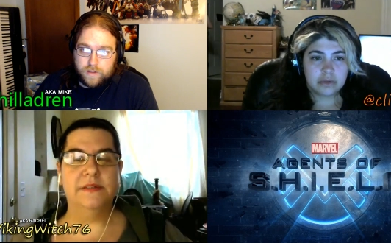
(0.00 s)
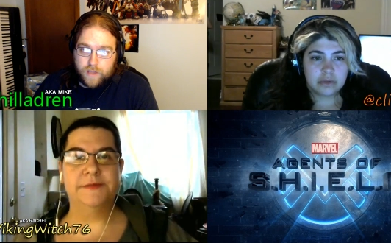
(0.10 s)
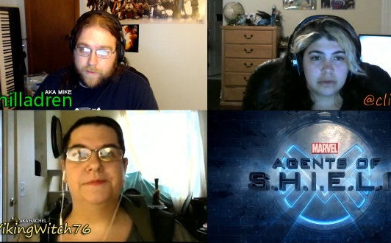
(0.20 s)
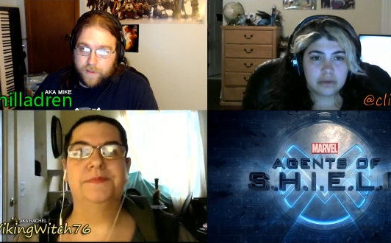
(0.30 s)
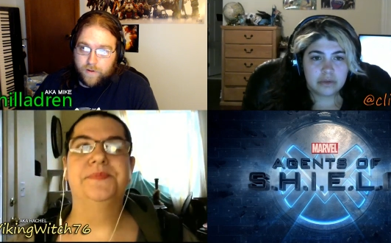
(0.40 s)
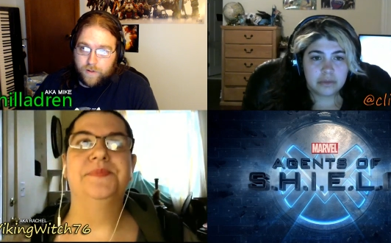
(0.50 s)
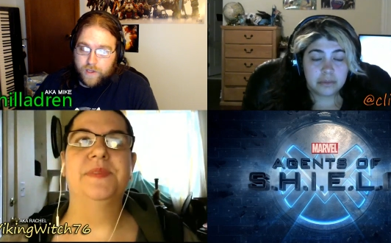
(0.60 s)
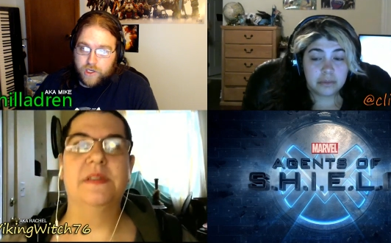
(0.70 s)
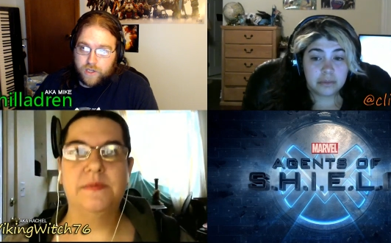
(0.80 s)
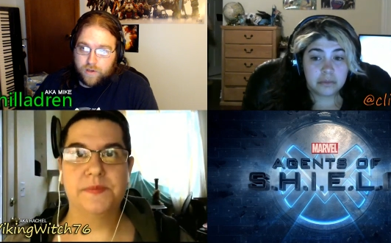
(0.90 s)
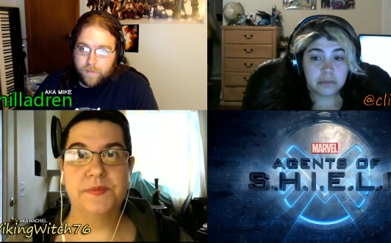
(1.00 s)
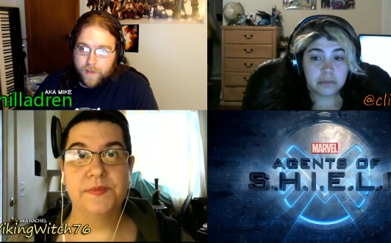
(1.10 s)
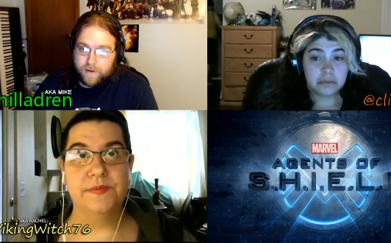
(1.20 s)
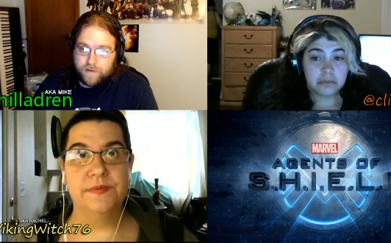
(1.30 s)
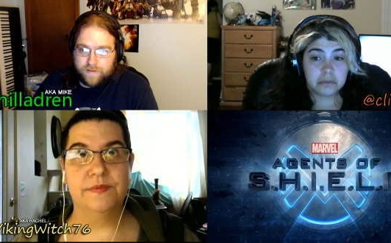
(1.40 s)
Speaker 1: I mean, the only thing she can do
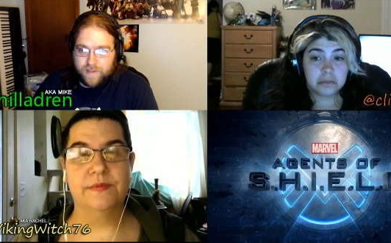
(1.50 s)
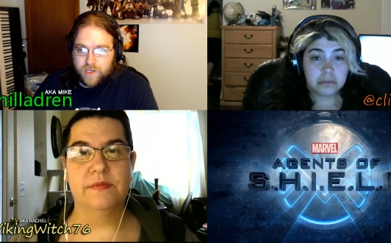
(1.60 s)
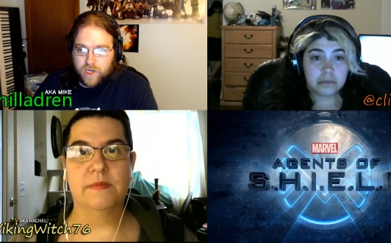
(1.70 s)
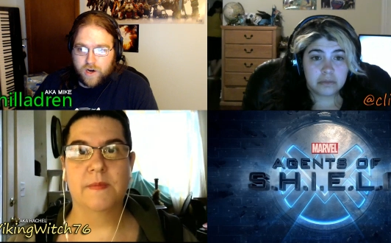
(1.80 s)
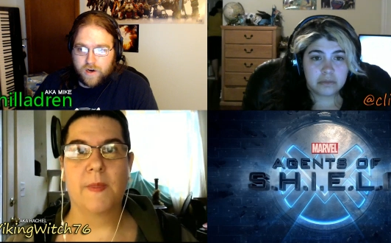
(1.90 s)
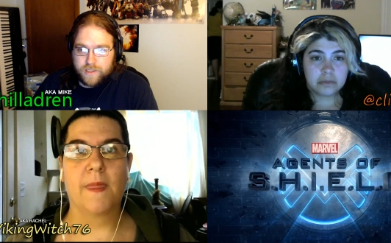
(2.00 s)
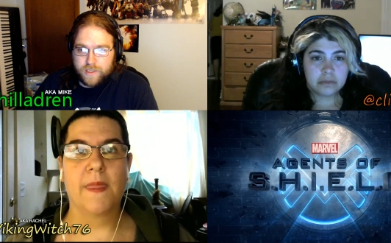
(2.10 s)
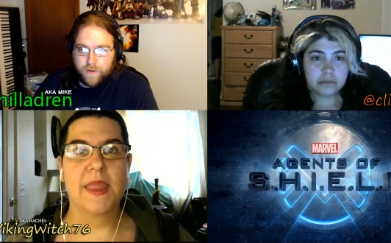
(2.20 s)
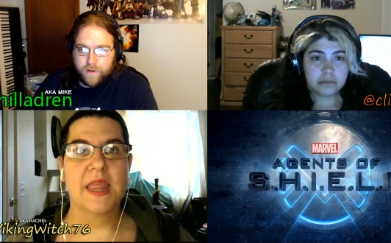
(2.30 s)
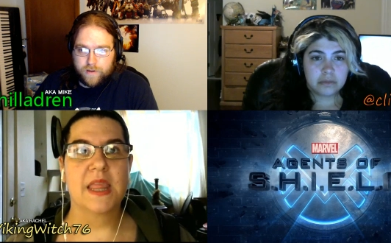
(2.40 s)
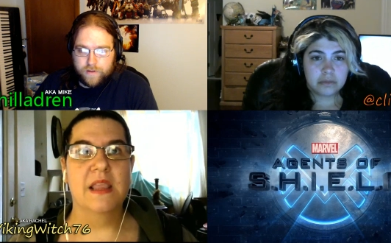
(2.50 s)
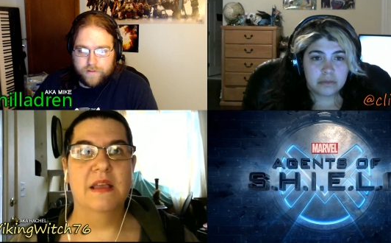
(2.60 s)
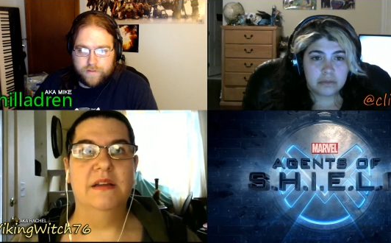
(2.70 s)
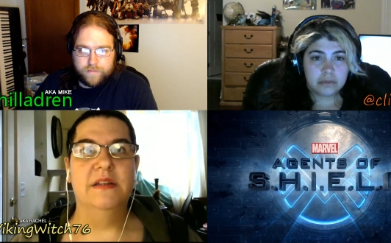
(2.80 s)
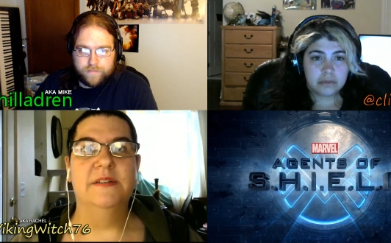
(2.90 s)
about it is station guards near it.
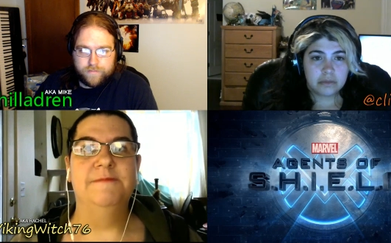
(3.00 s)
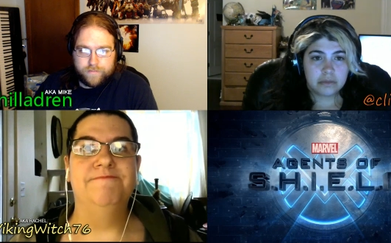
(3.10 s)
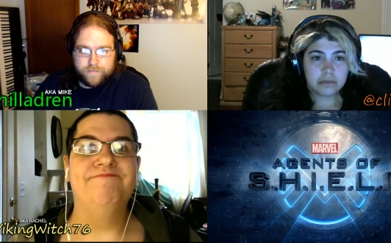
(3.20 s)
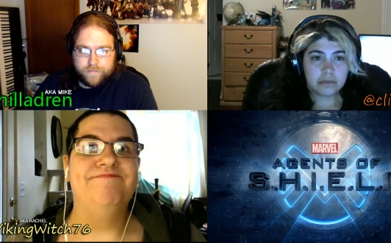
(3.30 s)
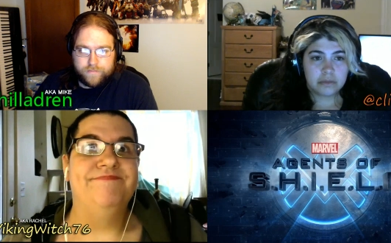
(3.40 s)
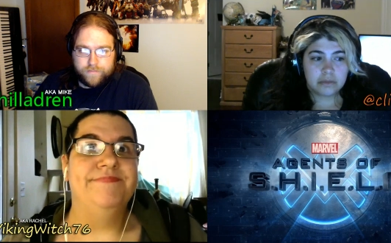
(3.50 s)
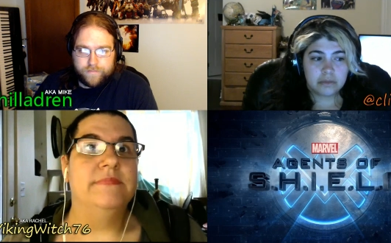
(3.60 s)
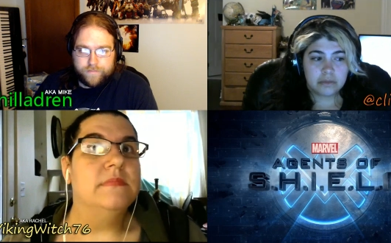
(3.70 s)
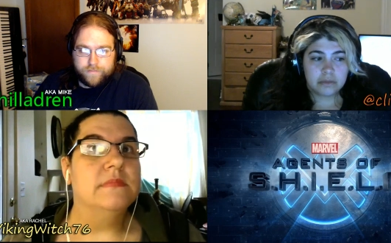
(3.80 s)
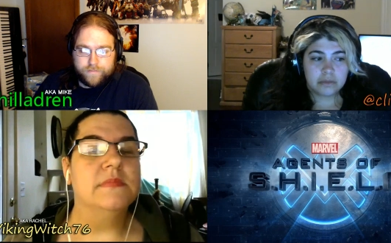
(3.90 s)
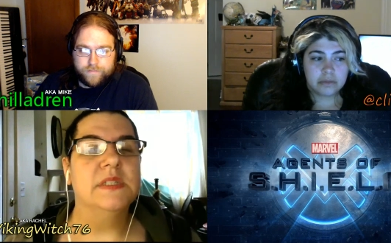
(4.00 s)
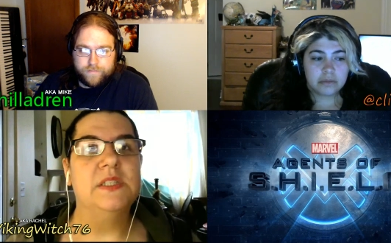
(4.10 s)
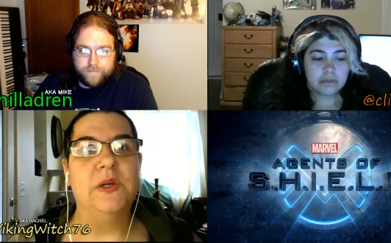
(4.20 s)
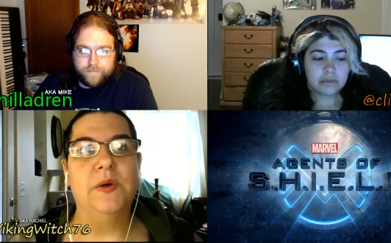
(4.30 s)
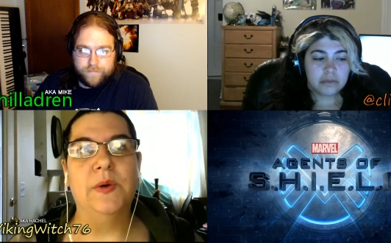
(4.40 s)
Speaker 2: Mm-hmm.
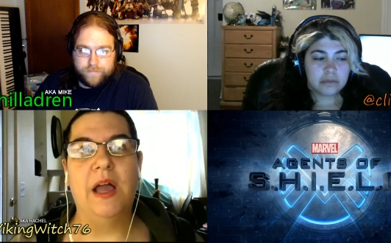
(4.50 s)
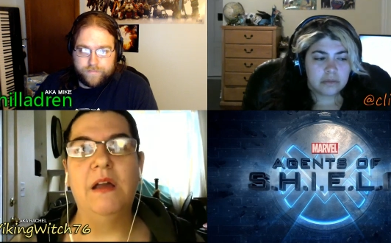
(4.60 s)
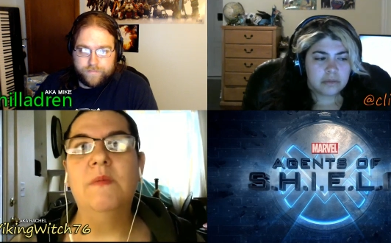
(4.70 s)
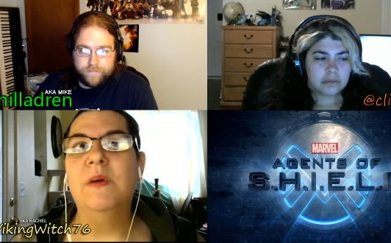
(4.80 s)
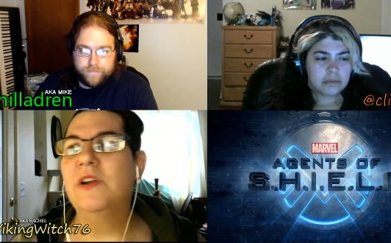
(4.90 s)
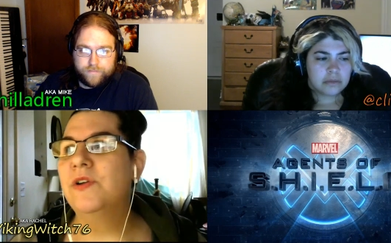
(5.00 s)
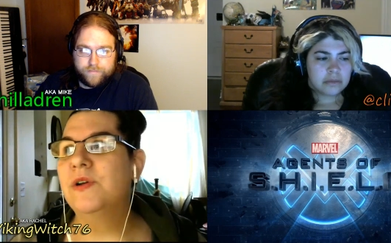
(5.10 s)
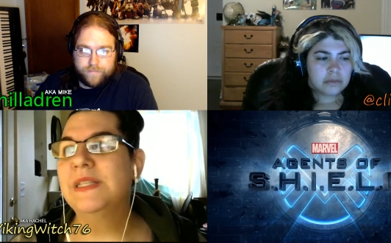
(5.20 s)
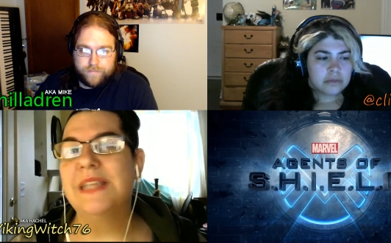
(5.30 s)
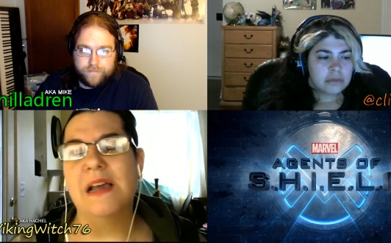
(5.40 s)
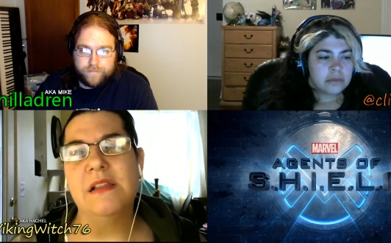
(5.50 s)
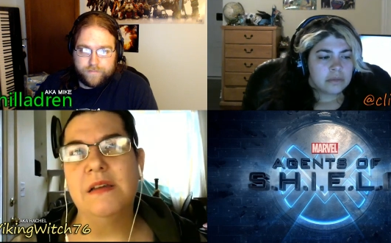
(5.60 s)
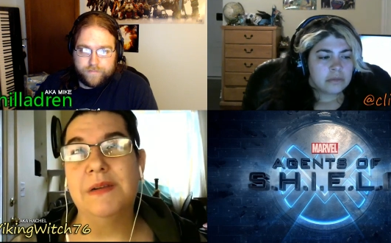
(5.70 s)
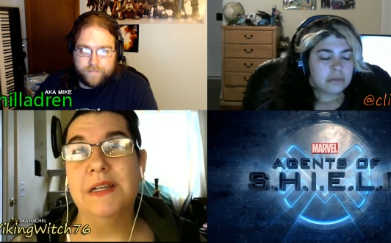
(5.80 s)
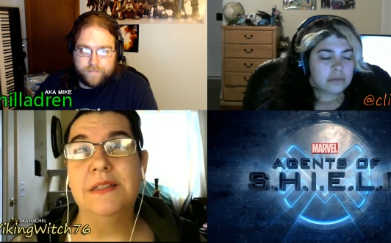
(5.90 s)
So we don't know
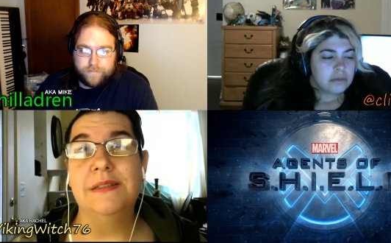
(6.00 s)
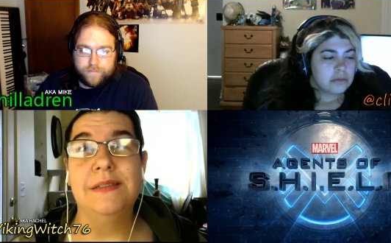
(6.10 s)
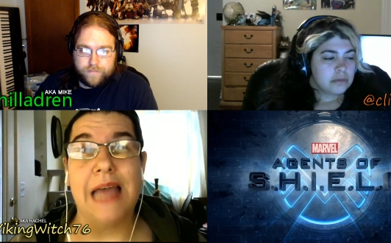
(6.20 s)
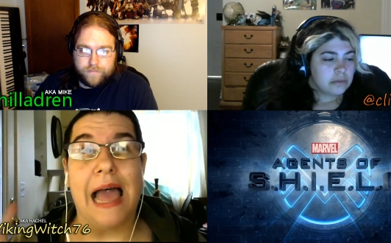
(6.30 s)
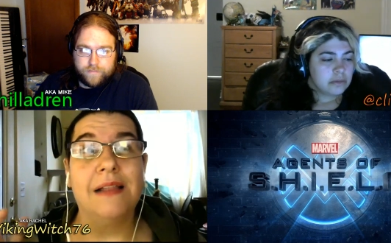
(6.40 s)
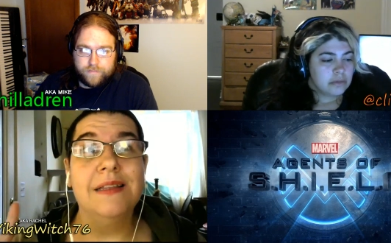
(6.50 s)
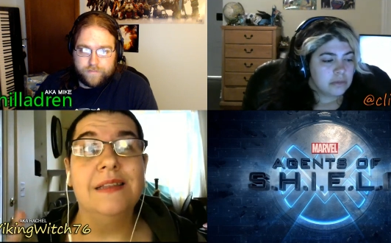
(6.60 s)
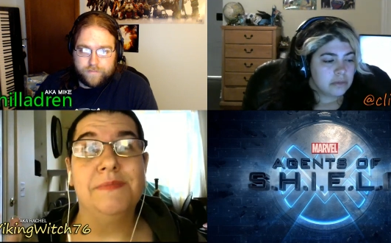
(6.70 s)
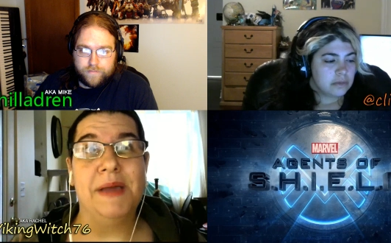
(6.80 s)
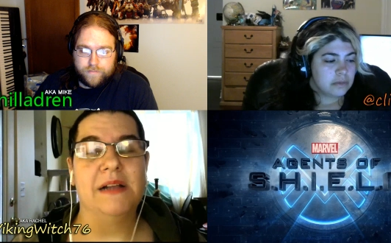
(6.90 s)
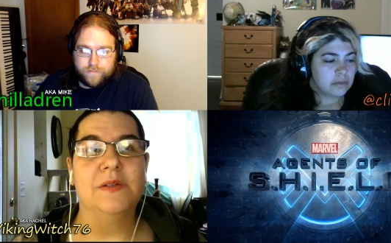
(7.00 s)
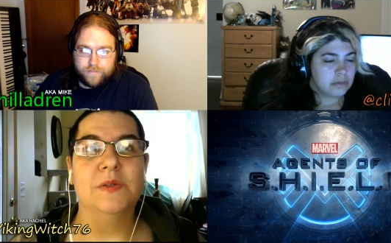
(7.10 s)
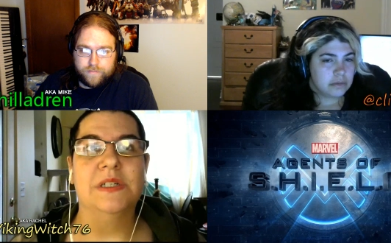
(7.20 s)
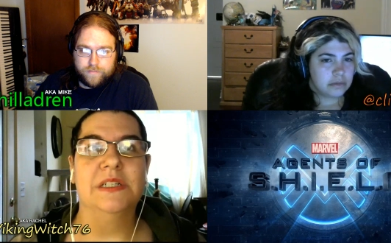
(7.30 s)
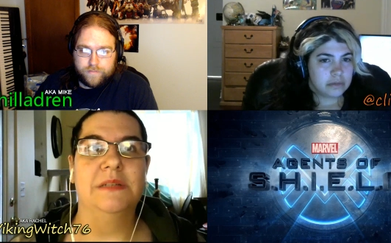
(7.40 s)
exactly what exactly the back
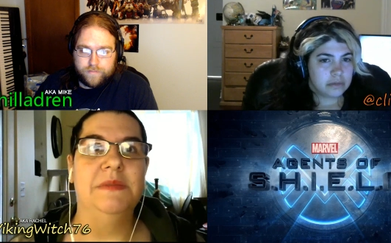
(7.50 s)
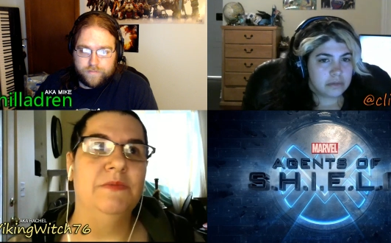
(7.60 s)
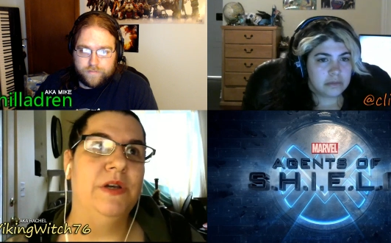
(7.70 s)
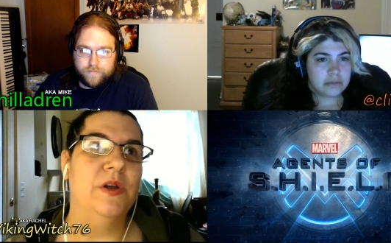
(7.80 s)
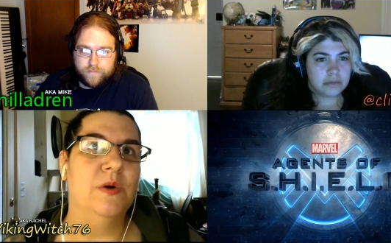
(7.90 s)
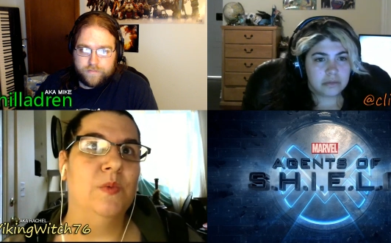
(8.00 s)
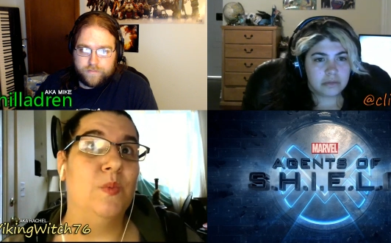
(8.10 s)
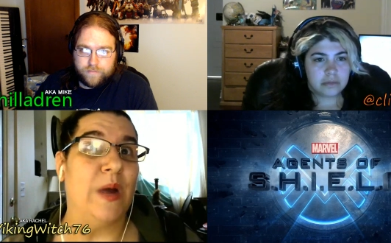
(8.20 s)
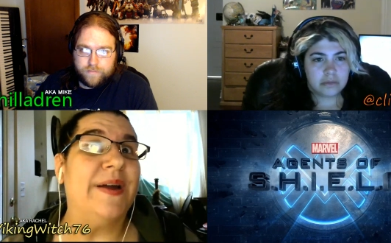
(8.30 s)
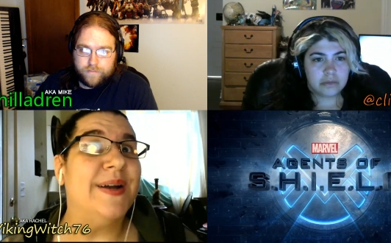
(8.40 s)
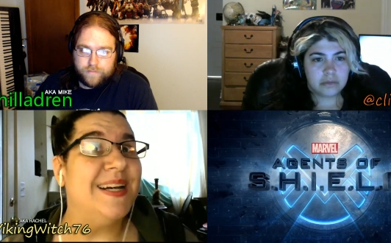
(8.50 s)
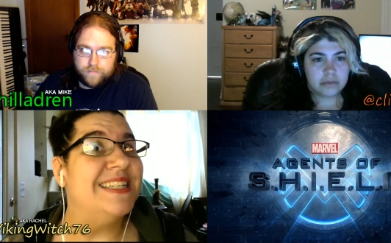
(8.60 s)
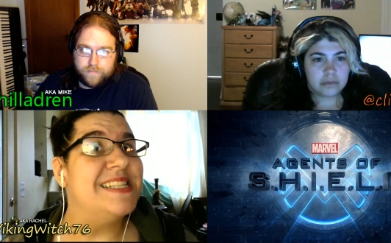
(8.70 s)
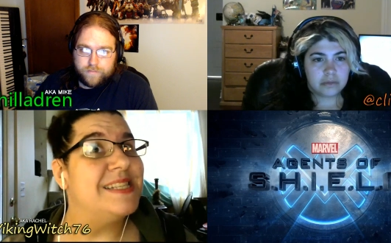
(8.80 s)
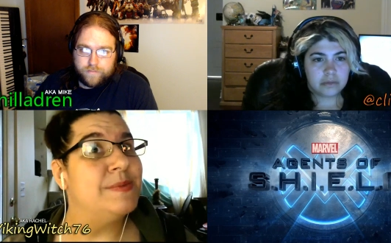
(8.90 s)
door is. I mean, we know where
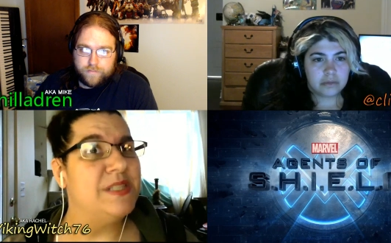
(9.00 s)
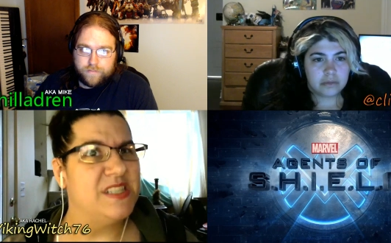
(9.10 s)
it is. We